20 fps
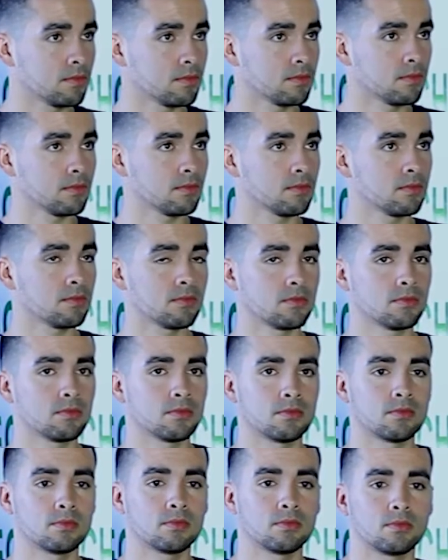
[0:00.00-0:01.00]

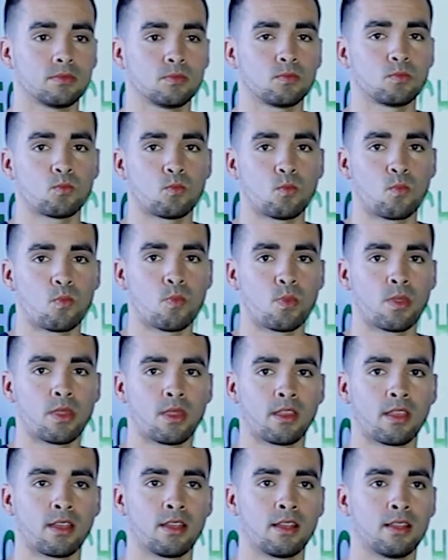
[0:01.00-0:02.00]

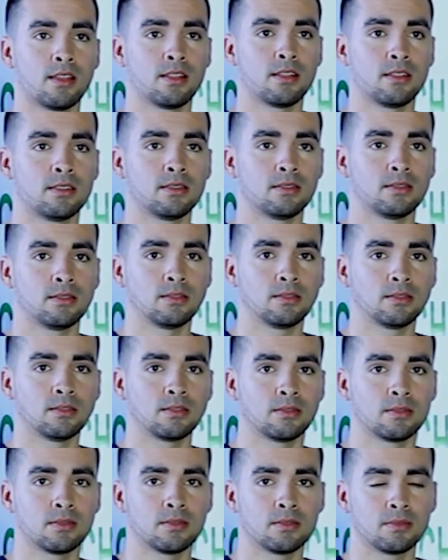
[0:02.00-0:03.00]

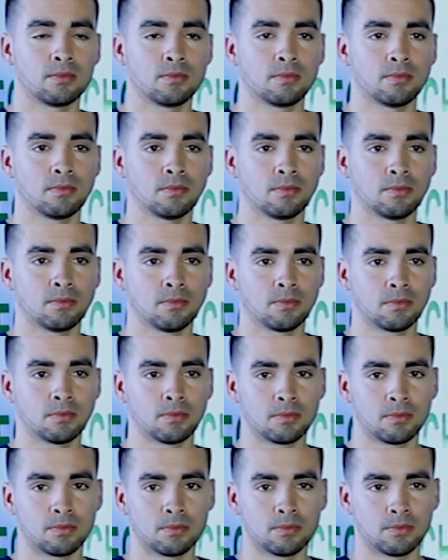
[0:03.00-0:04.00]

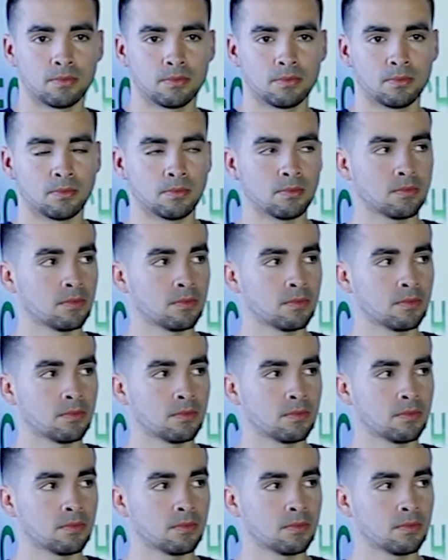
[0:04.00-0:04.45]
No words are spoken by the person on screen.